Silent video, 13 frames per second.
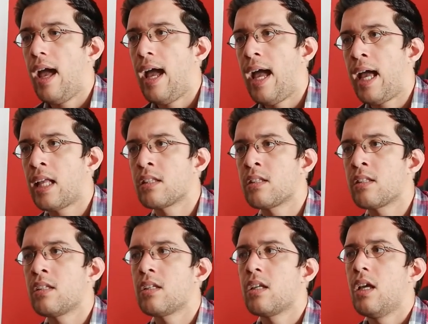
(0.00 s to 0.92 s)

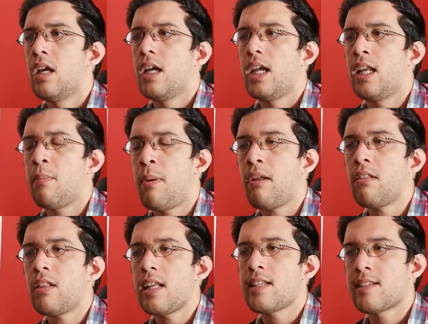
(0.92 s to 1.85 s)
and it
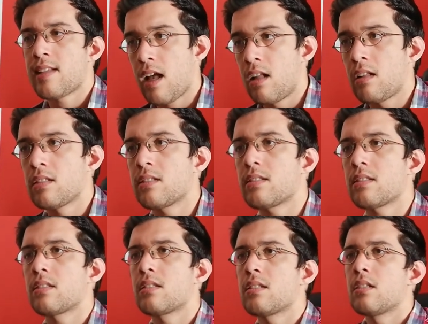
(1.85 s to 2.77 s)
apparently
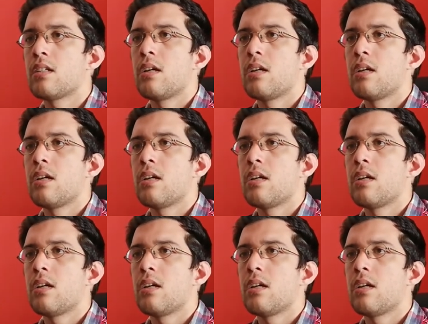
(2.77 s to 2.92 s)
sells